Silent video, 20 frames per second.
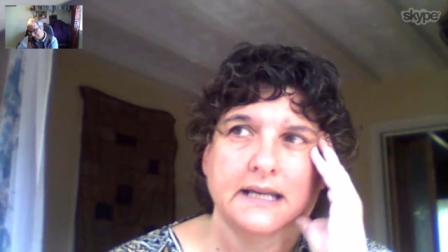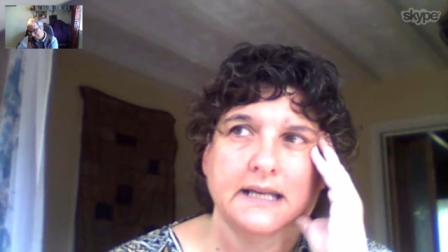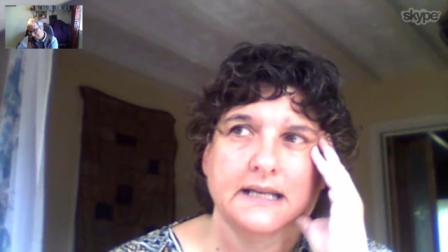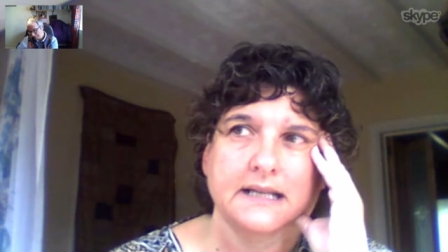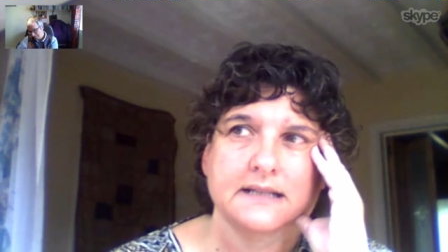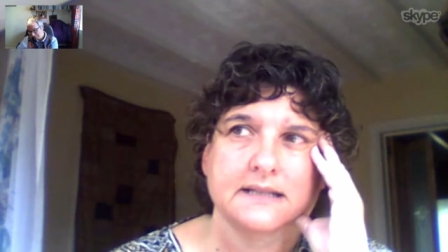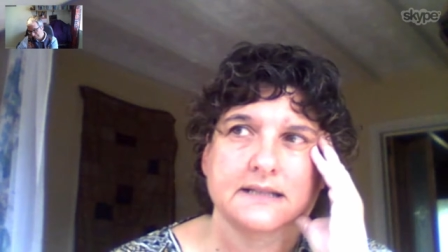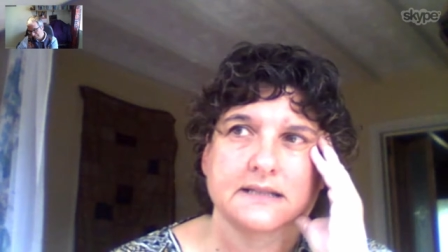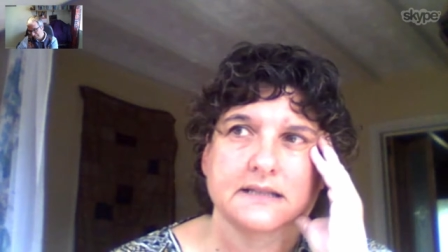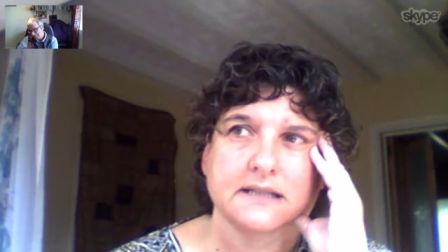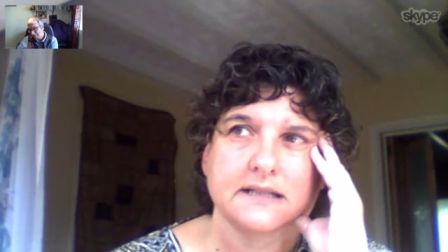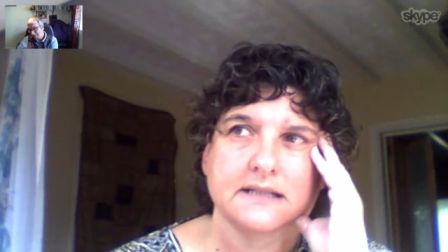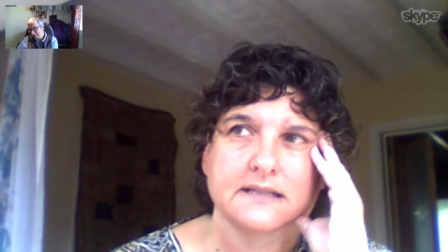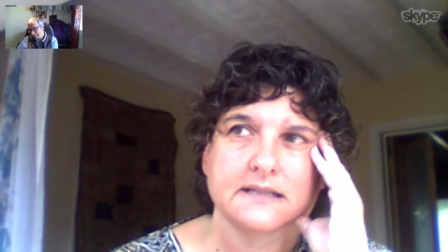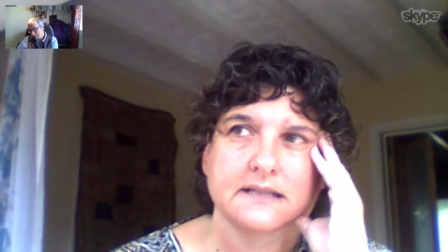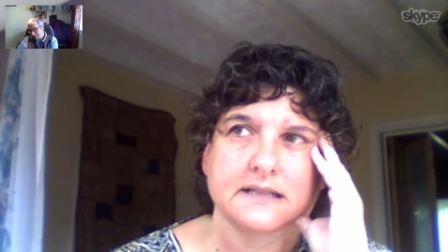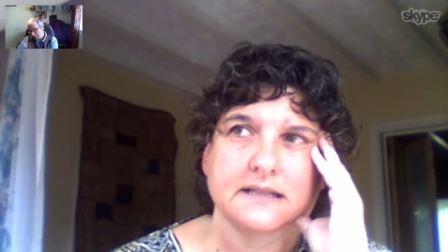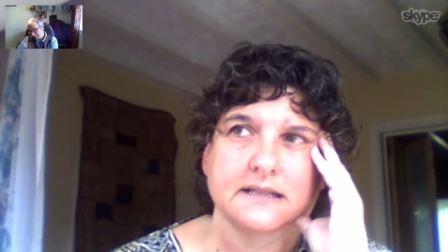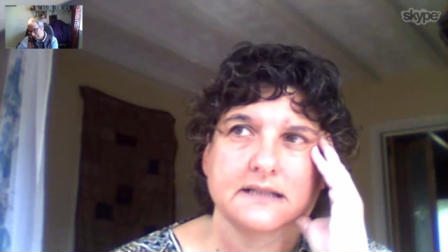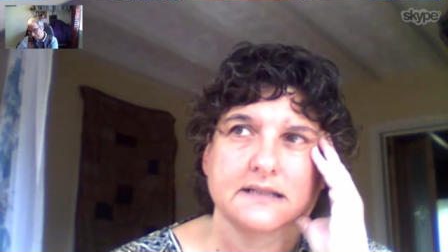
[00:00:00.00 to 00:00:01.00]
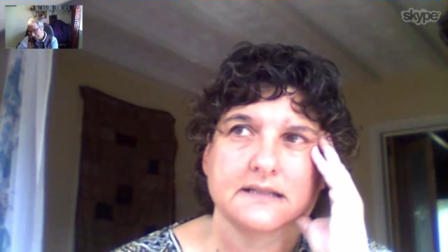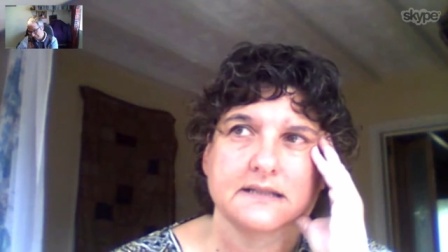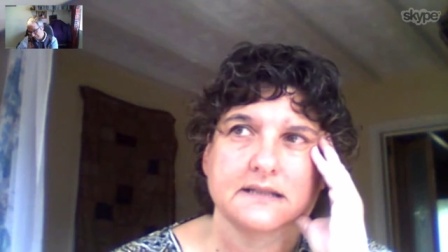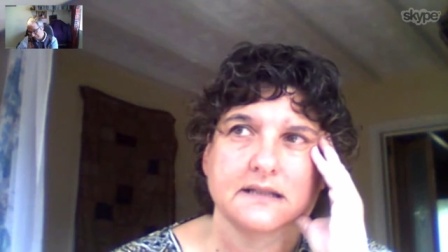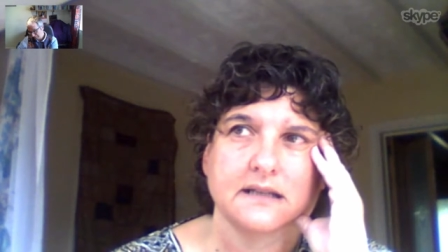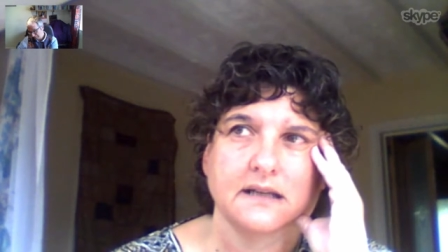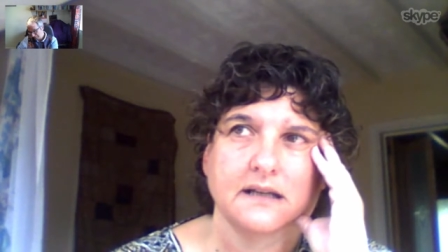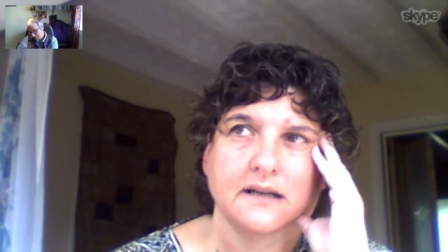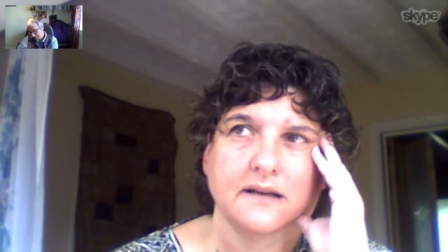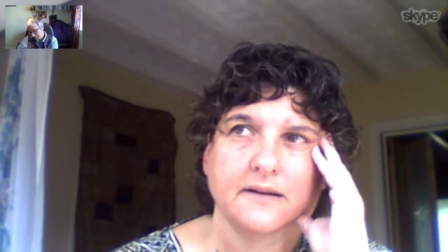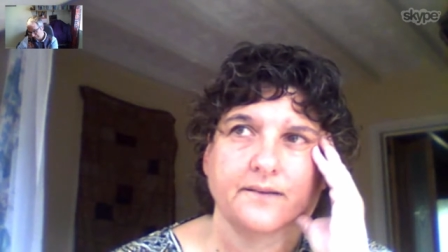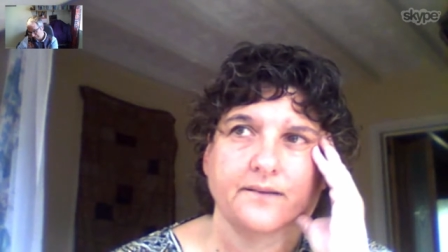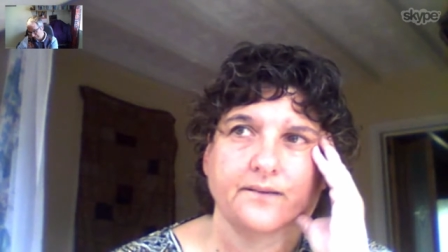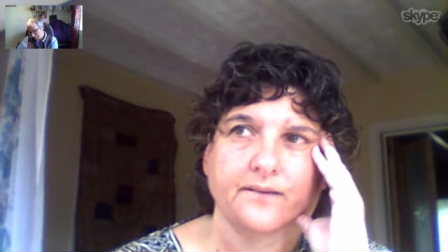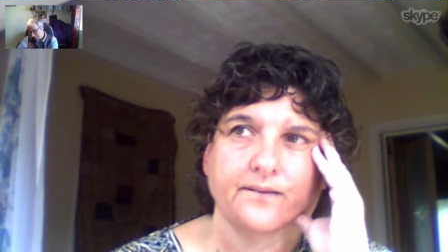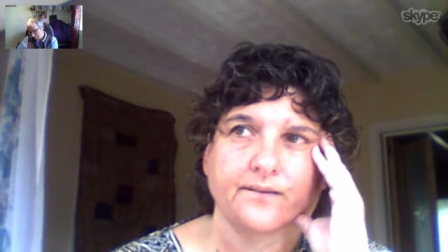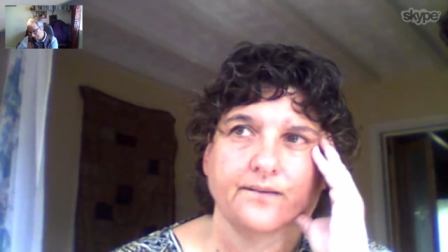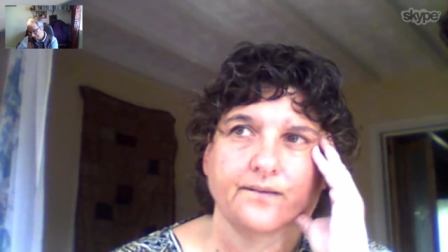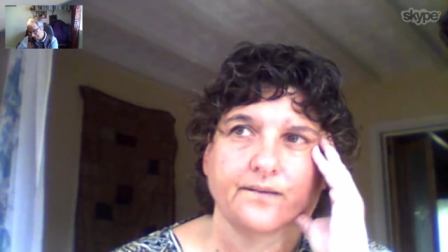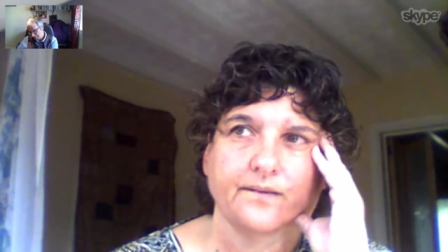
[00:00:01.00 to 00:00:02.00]
It's it is
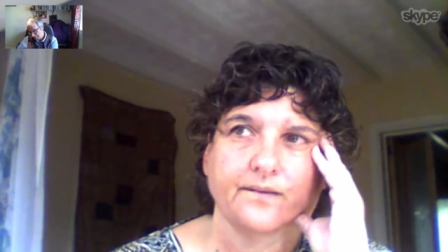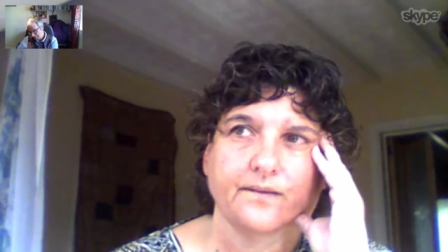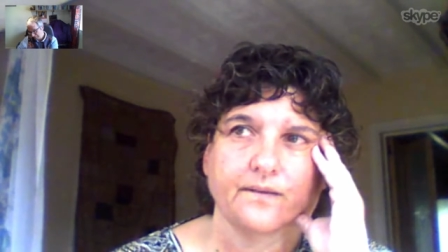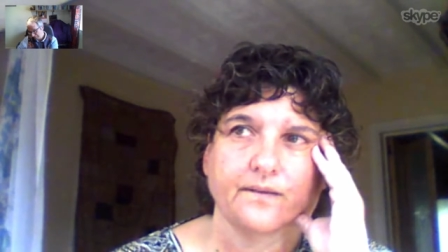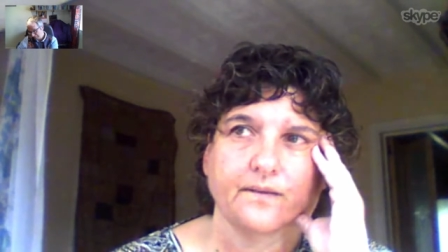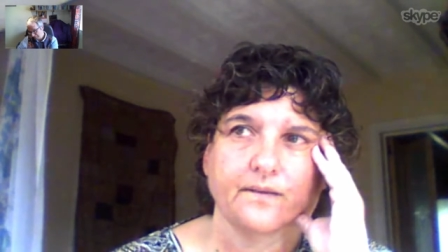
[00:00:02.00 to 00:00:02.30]
um,